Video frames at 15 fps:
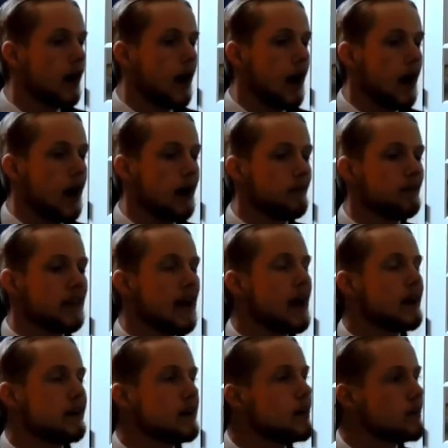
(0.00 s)
the
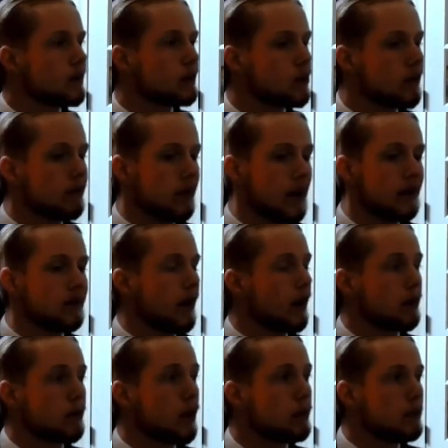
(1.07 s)
idea is it sort of plays out
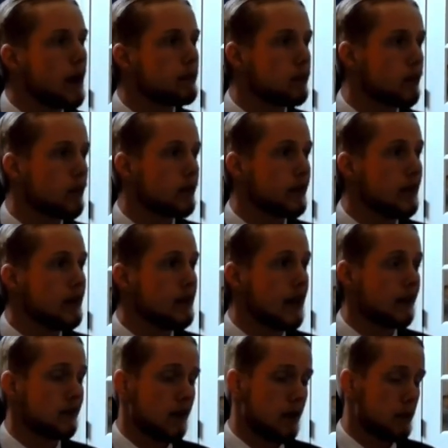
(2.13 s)
a roadmap for the
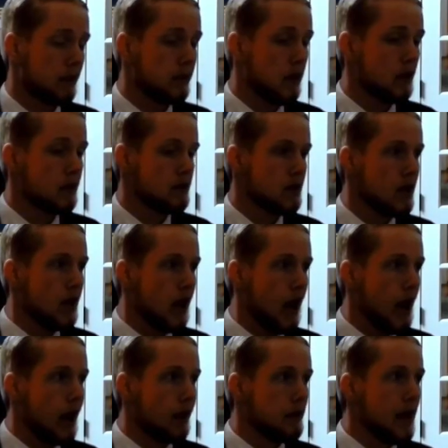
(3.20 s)
next couple of years
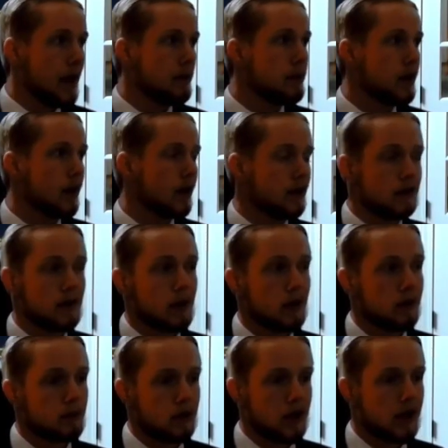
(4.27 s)
and beyond. And some of
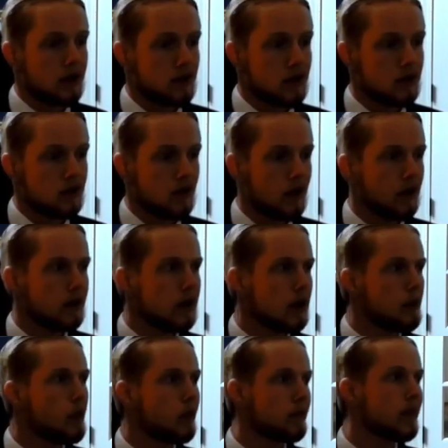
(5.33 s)
those predictions are,
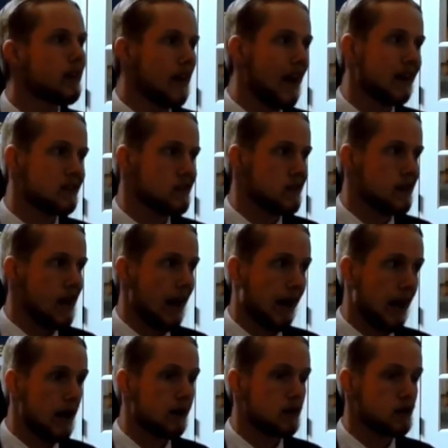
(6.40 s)
more for the next
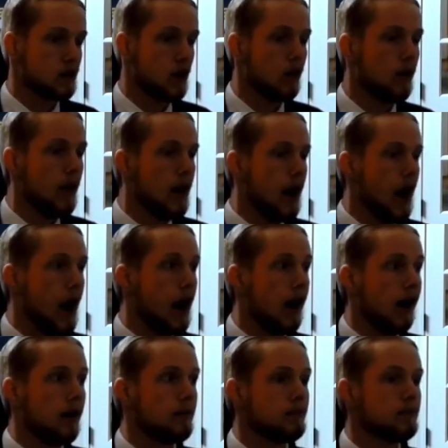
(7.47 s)
decade or so.
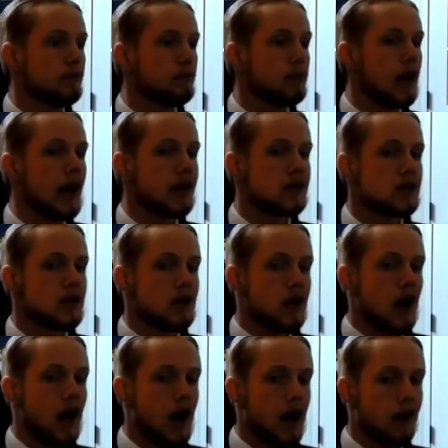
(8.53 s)
But
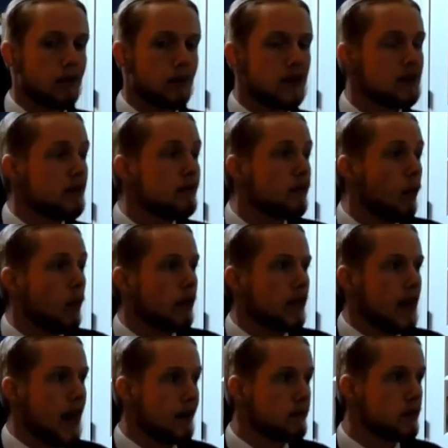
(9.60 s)
the reason for
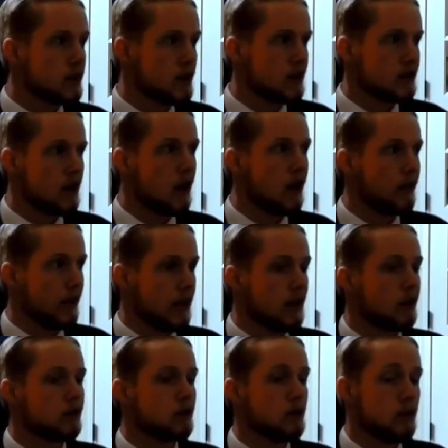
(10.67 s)
the emphasis on the
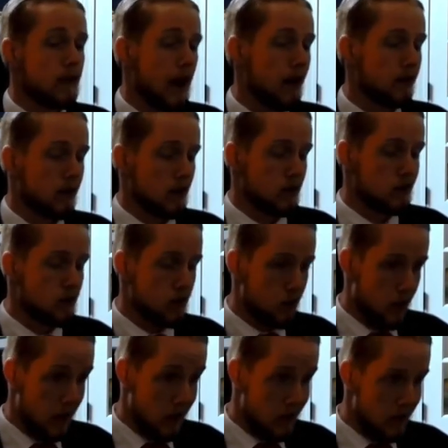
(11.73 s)
year
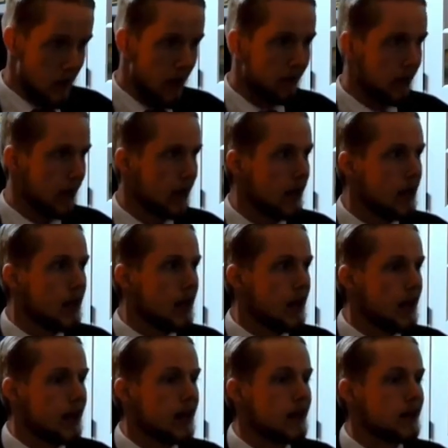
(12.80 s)
2027
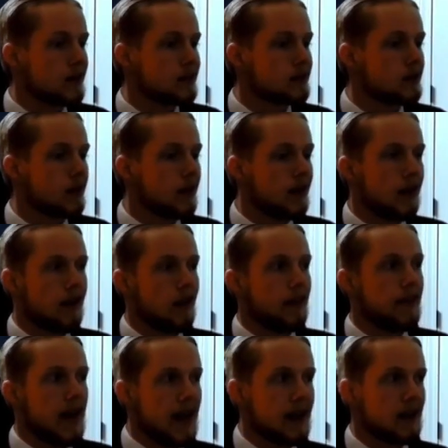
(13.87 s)
is
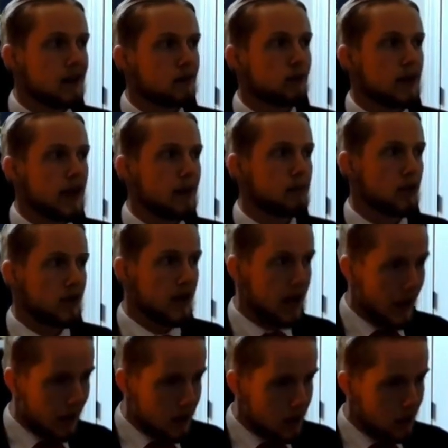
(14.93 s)
that is when they
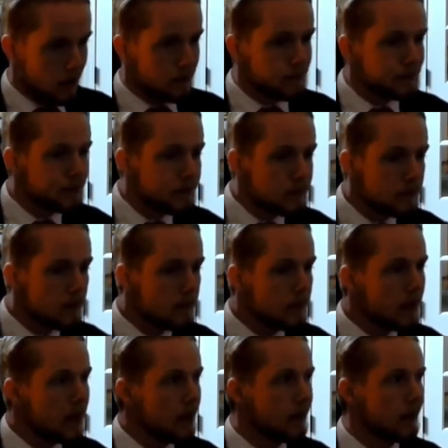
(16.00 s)
predict
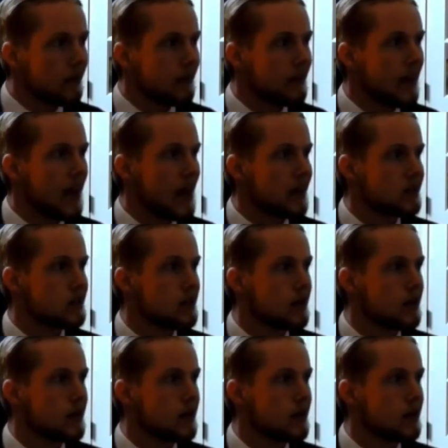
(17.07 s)
that